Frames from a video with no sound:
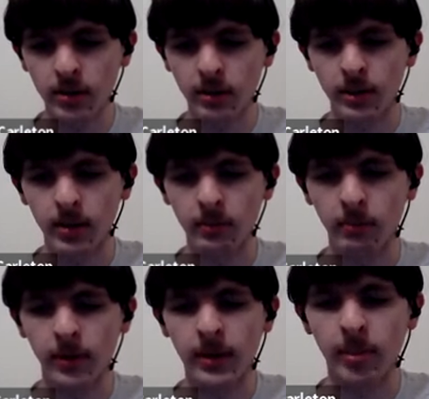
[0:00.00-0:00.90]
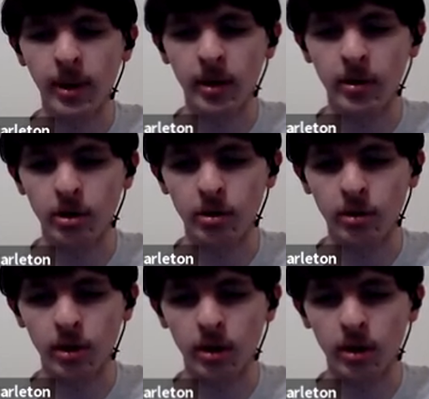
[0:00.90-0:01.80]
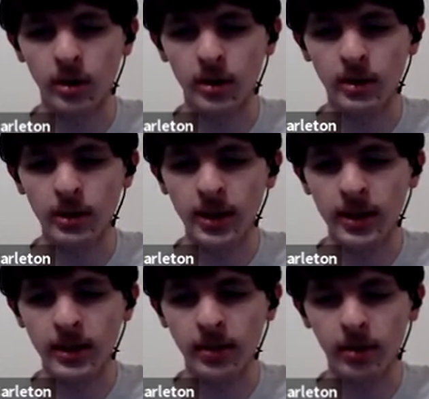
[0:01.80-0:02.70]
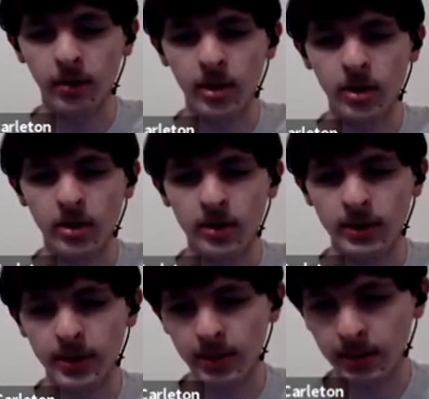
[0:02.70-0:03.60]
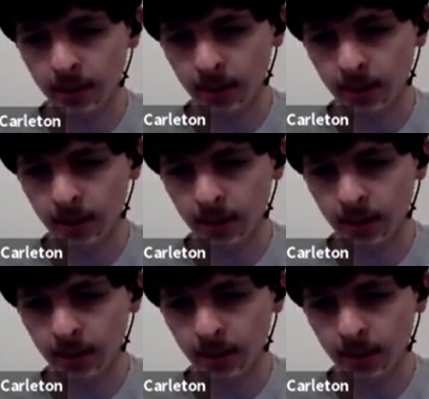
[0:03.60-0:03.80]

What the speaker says: with the parachute on until it reaches